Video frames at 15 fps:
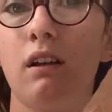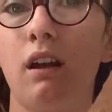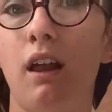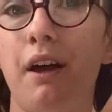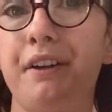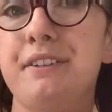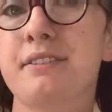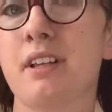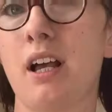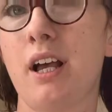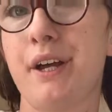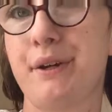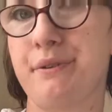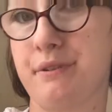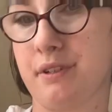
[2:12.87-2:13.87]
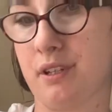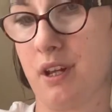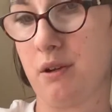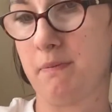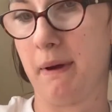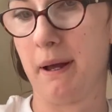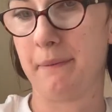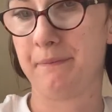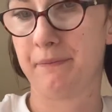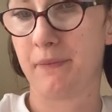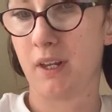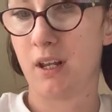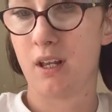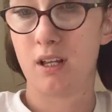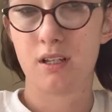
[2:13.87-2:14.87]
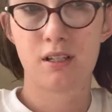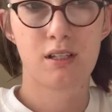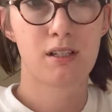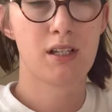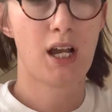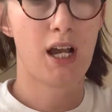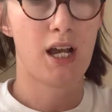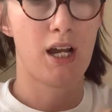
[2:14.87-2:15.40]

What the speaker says: like so. Super. So